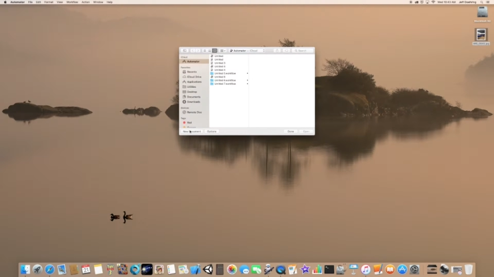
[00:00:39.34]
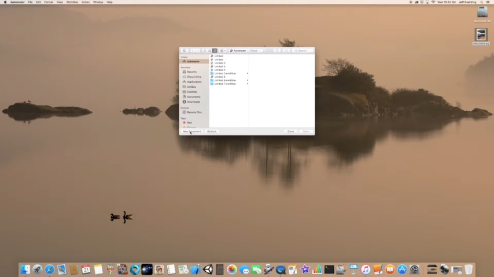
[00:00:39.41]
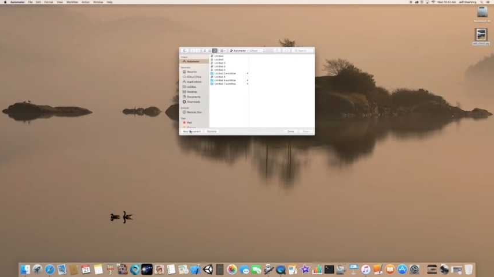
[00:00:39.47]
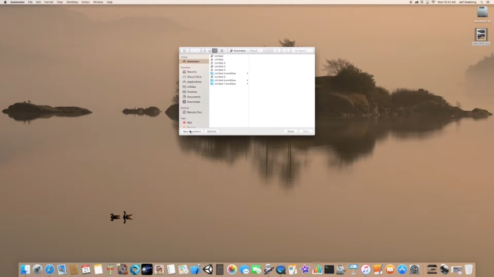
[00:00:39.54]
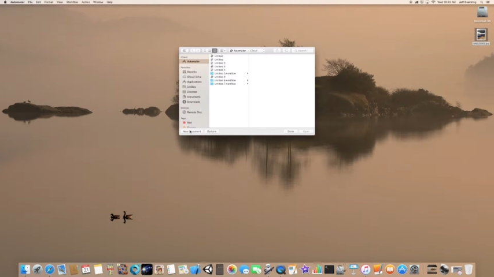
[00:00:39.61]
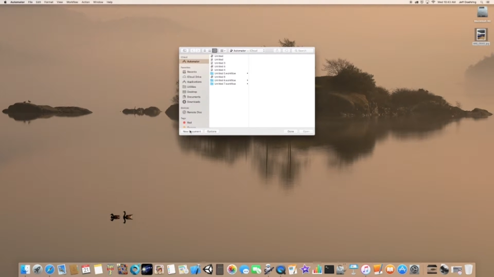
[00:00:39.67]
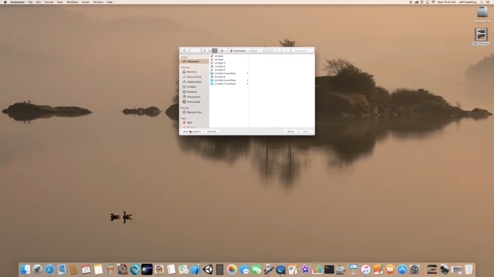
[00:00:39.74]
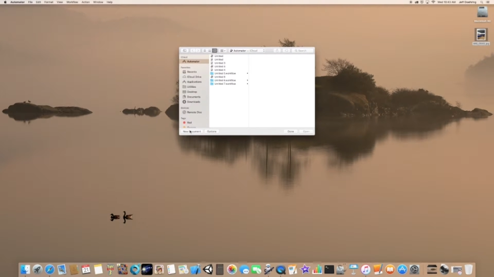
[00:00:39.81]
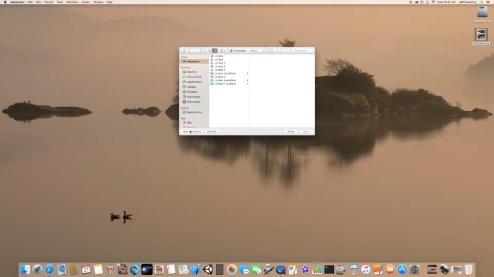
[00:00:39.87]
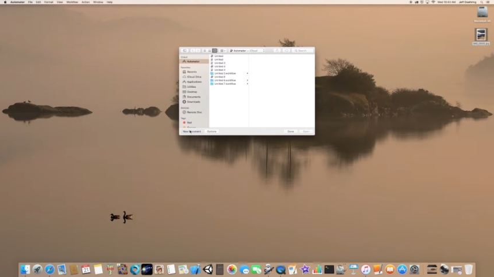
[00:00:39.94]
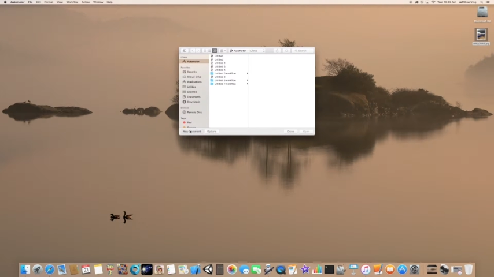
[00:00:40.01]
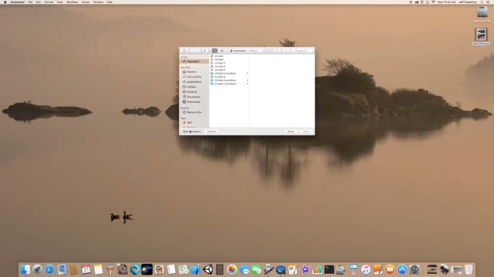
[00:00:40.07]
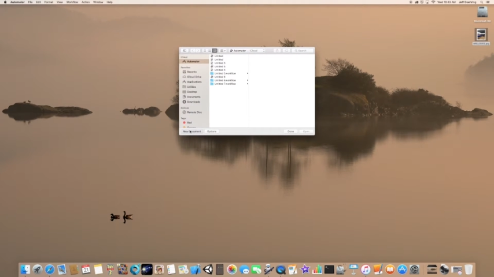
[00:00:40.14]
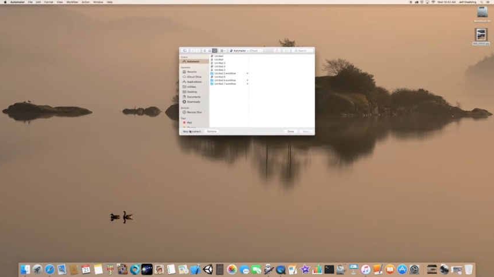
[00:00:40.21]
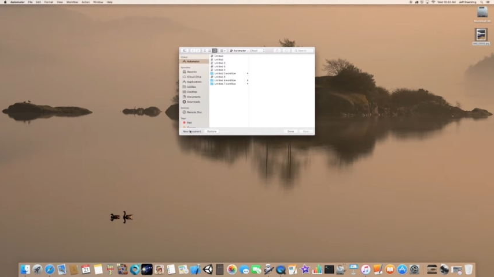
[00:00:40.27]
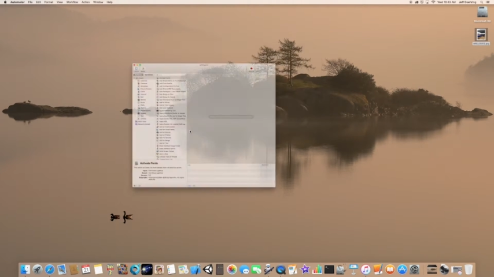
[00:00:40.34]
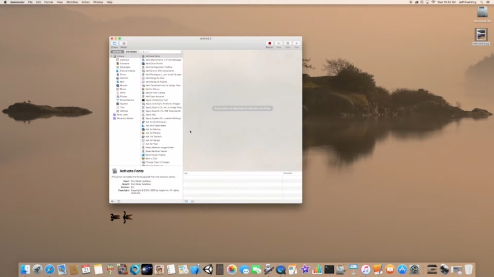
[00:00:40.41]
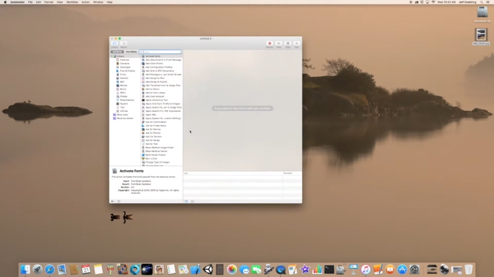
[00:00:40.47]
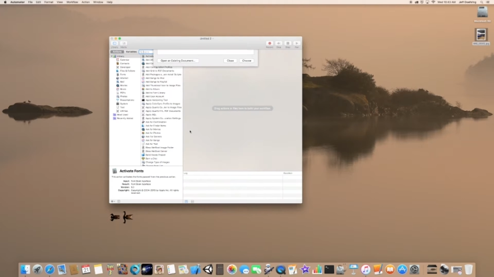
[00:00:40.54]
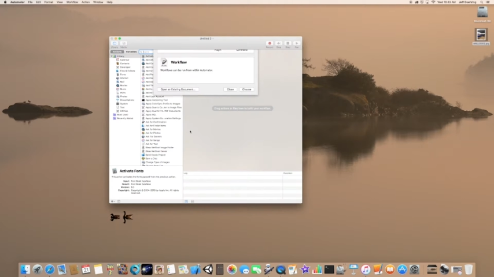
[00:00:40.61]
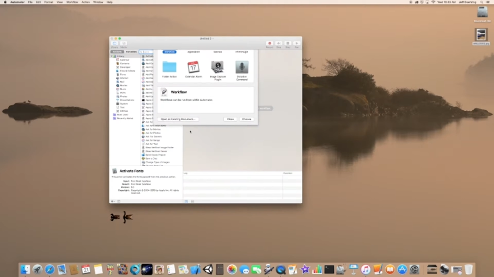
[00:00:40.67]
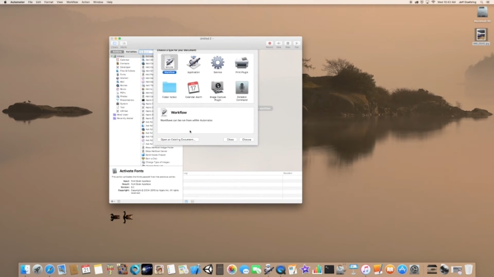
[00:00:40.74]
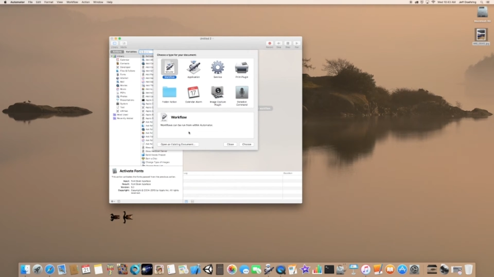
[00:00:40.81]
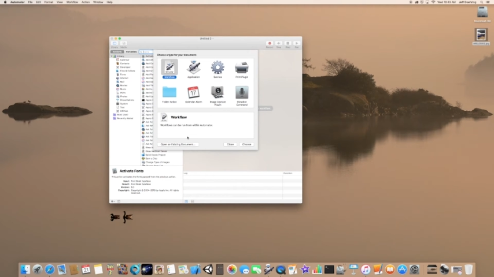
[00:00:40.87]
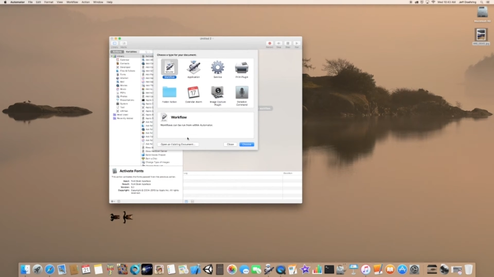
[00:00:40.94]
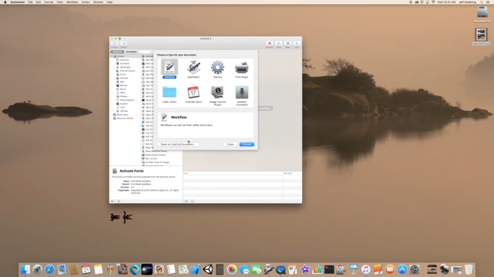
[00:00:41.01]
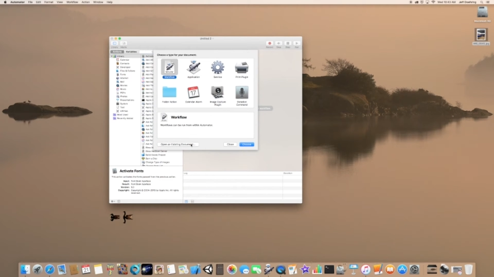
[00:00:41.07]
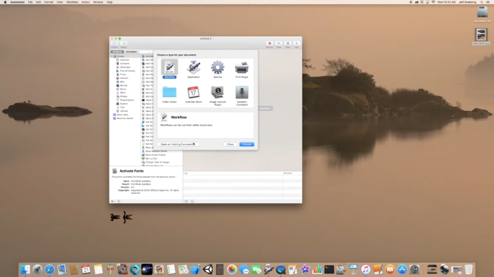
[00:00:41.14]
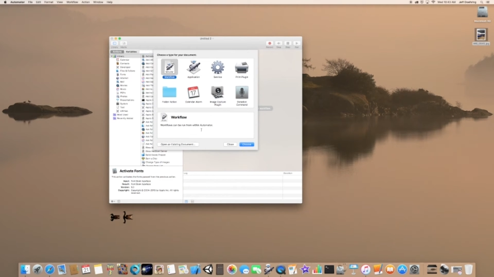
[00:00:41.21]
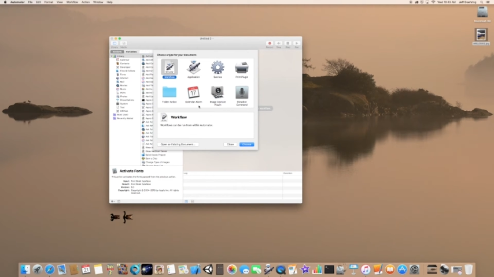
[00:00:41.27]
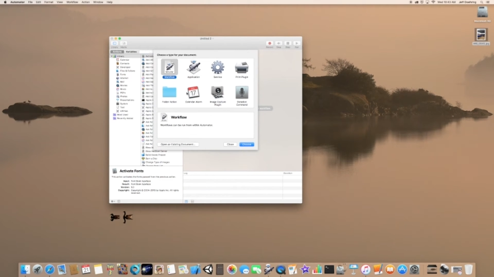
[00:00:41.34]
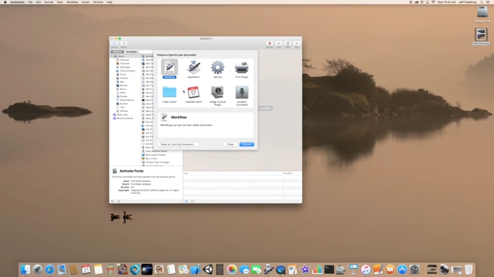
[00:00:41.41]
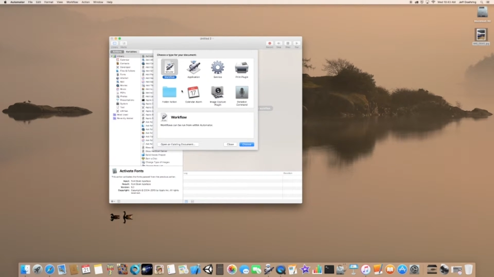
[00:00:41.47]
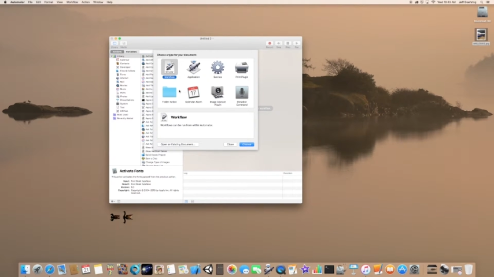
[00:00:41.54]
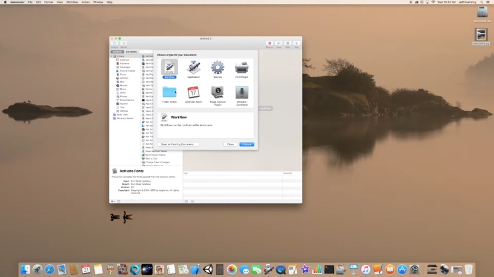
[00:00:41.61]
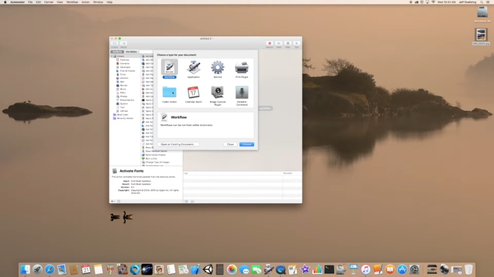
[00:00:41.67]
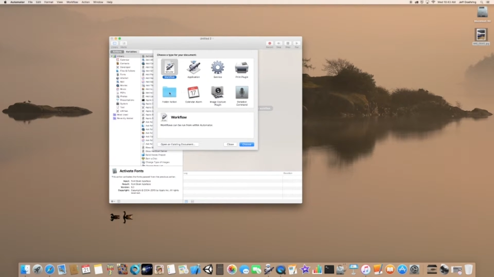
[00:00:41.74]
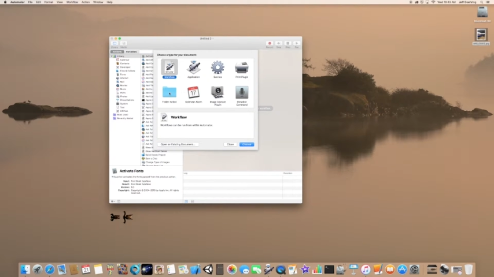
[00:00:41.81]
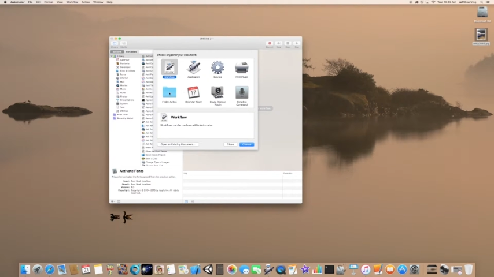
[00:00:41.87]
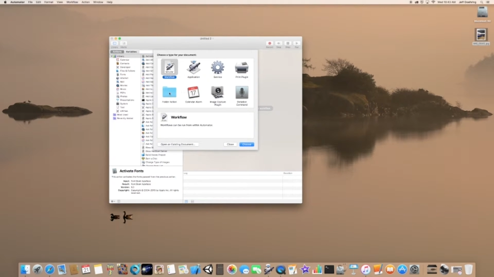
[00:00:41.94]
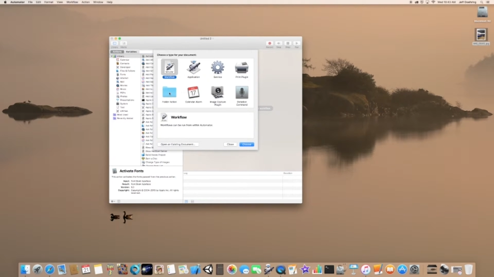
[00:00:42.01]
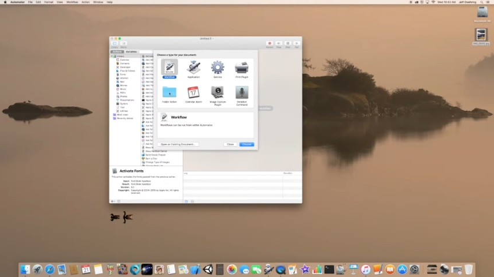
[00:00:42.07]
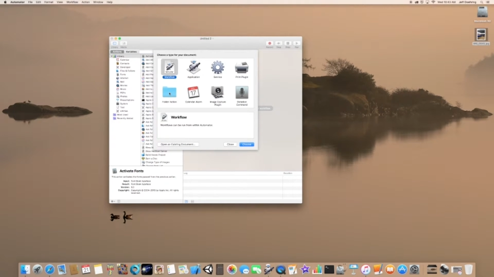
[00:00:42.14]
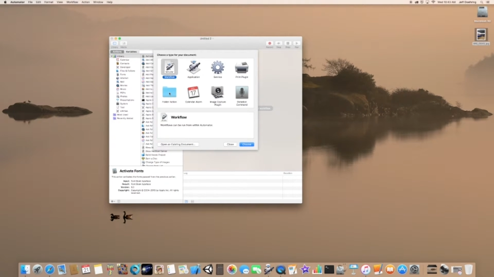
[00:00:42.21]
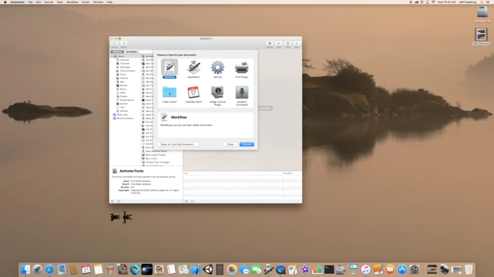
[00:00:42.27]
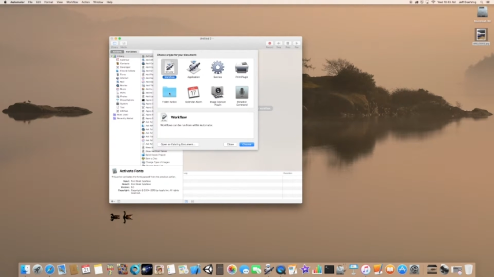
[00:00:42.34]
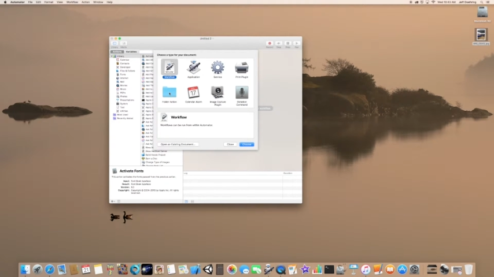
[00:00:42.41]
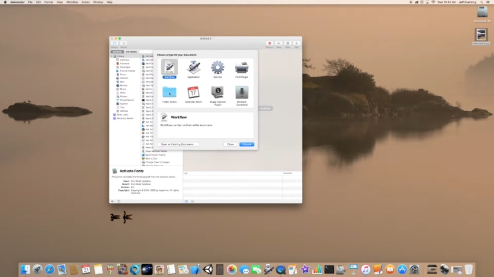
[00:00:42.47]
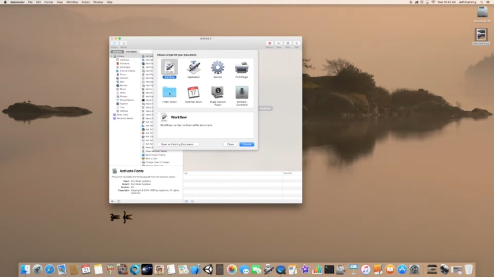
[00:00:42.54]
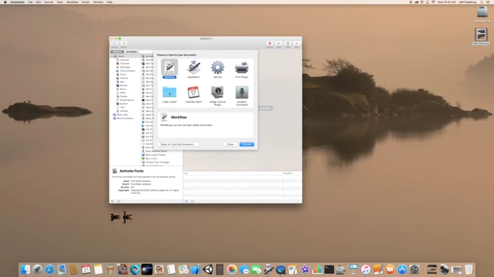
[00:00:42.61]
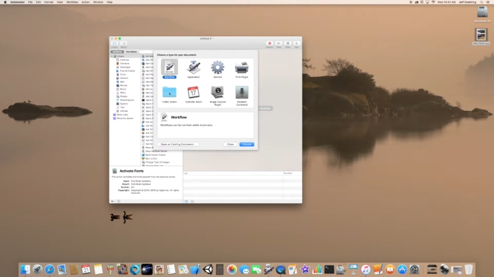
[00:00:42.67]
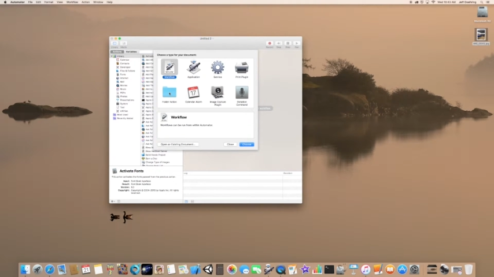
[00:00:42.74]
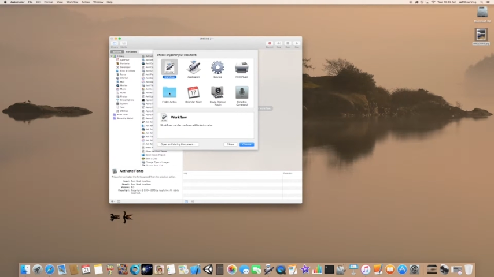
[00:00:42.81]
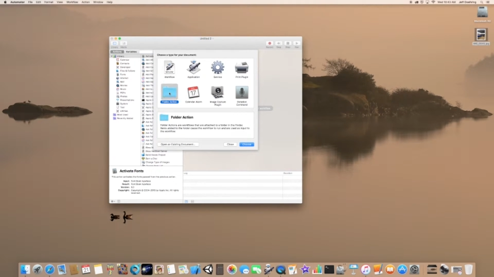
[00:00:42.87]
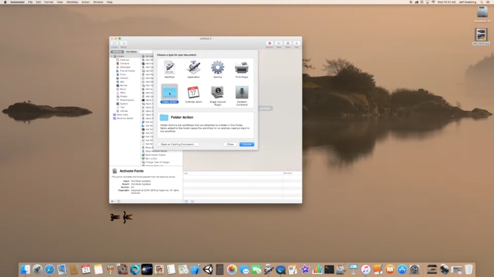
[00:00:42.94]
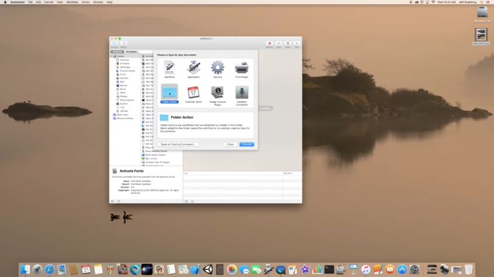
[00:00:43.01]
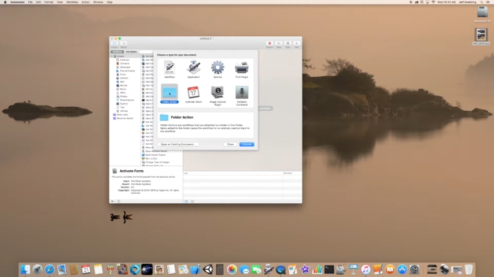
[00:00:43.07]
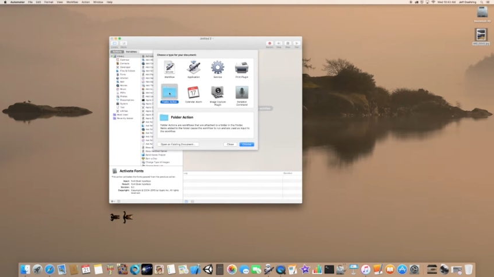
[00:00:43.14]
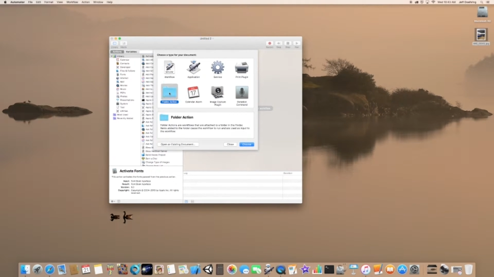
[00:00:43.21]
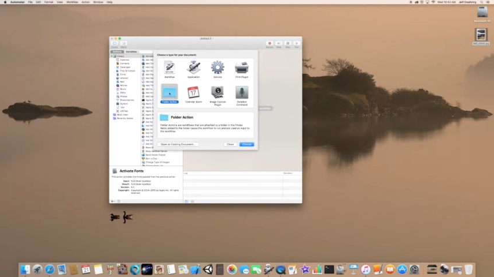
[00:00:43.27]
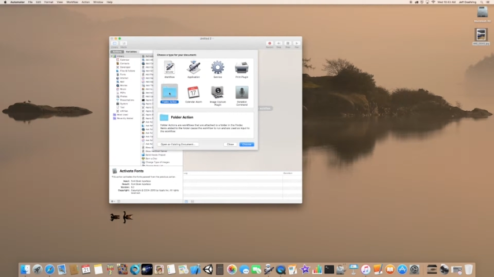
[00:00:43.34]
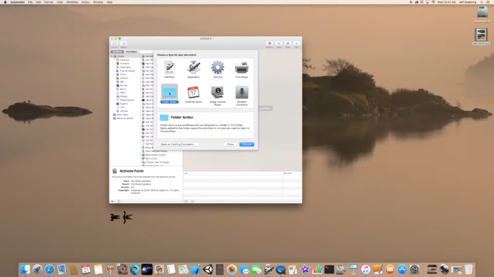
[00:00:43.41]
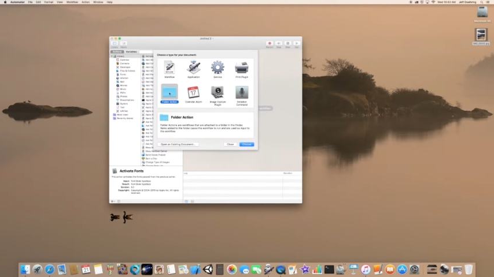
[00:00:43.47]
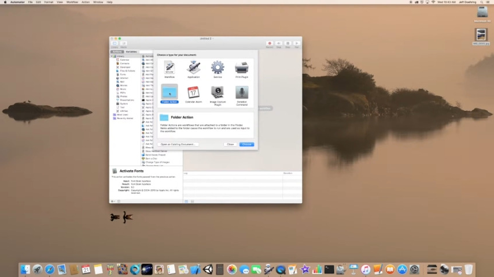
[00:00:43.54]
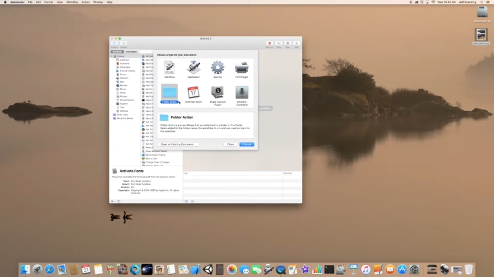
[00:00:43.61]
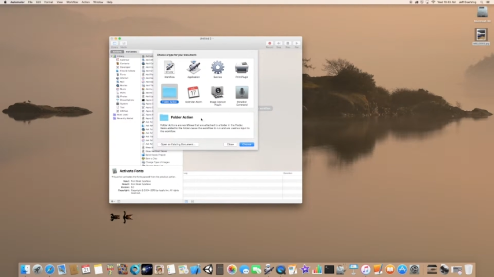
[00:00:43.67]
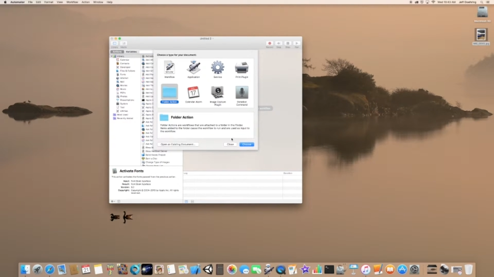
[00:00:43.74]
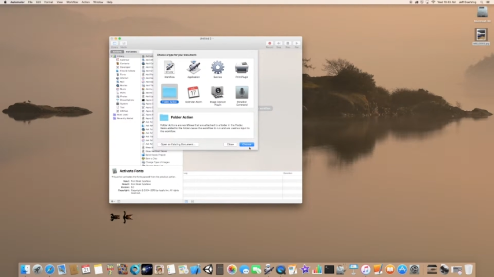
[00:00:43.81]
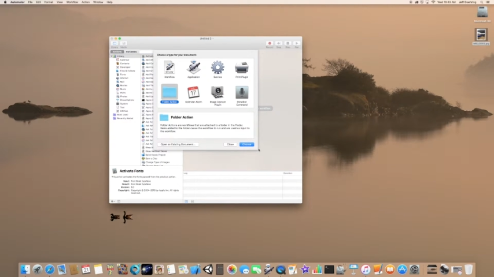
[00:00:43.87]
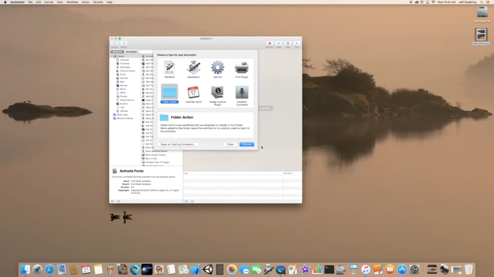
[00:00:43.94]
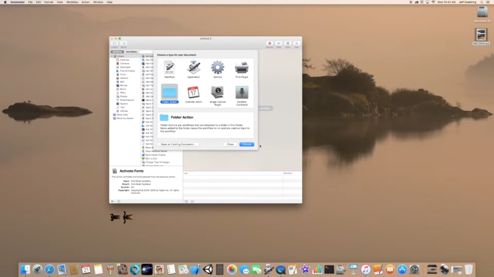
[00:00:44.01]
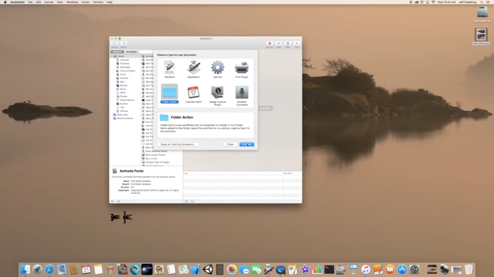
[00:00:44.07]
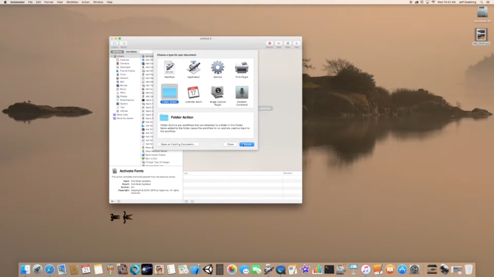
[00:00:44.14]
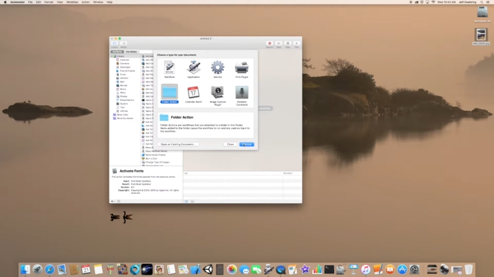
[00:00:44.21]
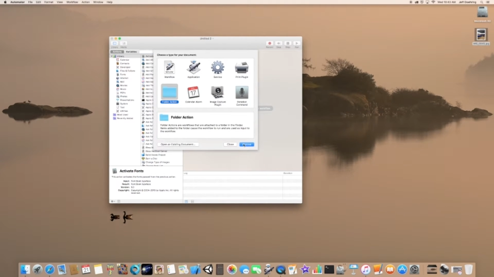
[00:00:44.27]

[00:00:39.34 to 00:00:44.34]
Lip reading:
[unreadable: no face in view]